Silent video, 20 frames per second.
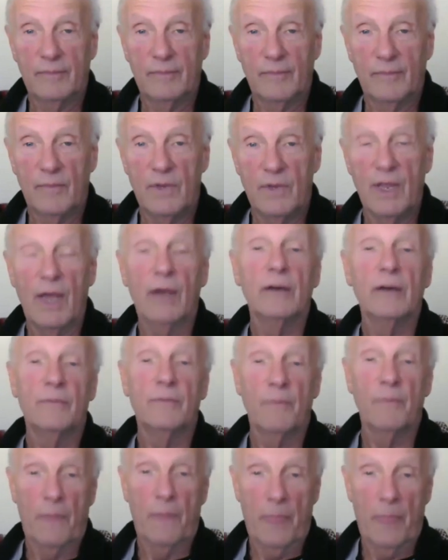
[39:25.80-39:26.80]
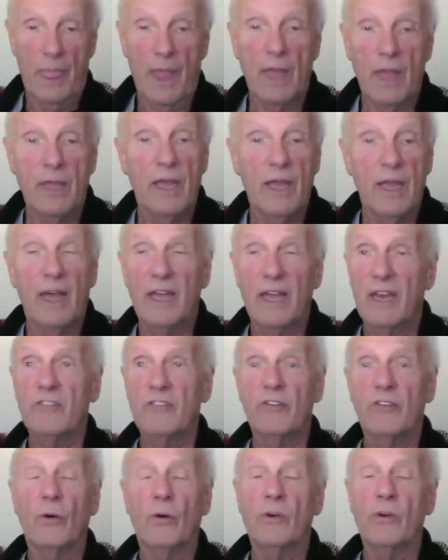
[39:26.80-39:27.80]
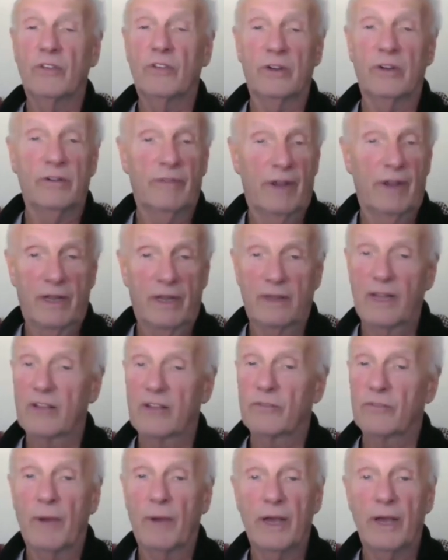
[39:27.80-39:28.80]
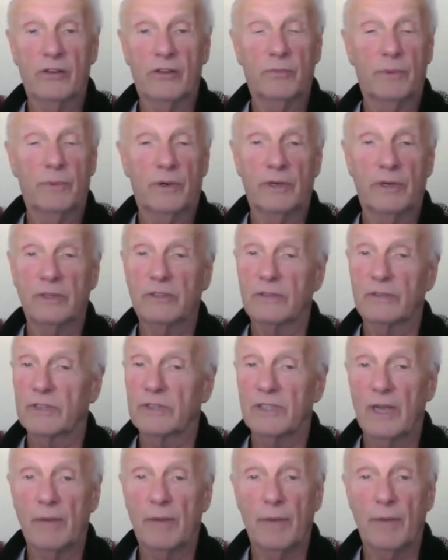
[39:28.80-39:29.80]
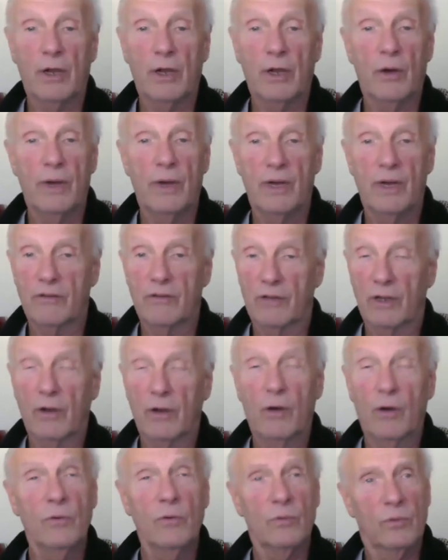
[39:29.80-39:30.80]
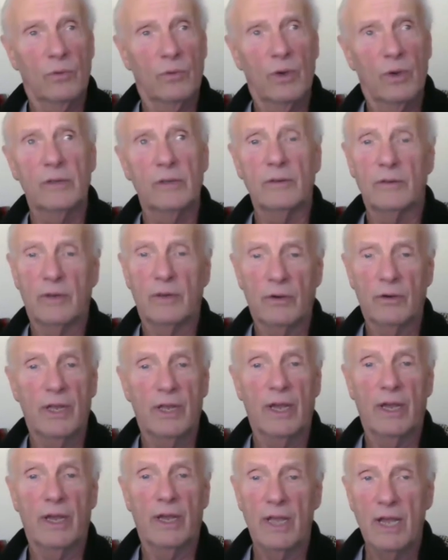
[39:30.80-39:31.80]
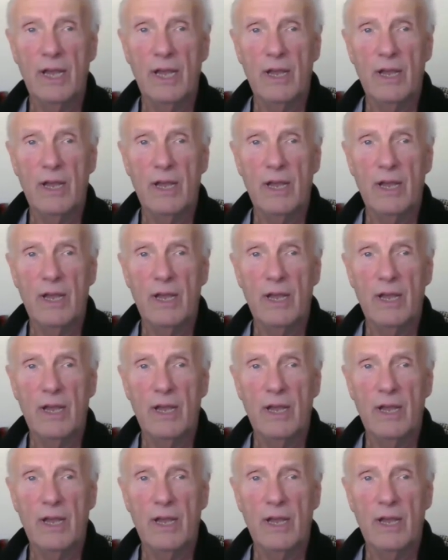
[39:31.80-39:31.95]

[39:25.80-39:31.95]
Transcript: Yeah. Yeah, it is always innovating. That's my experience. Every time I go in, it's like, oh, whoa, okay.